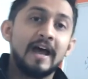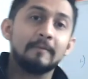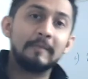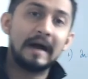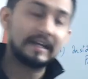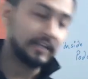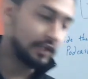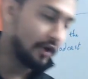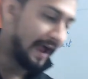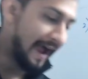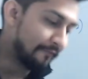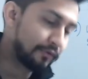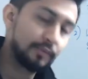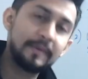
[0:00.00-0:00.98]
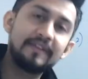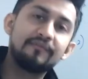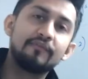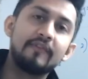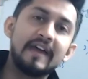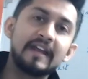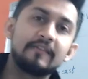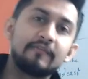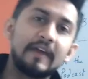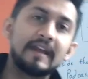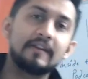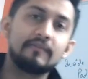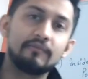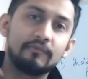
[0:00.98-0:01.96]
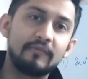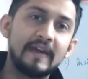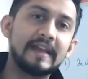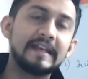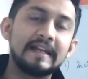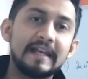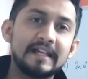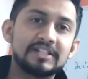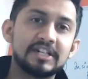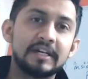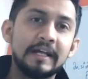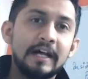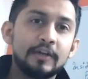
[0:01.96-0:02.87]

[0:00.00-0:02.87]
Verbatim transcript: But you have to be very, very, very legit.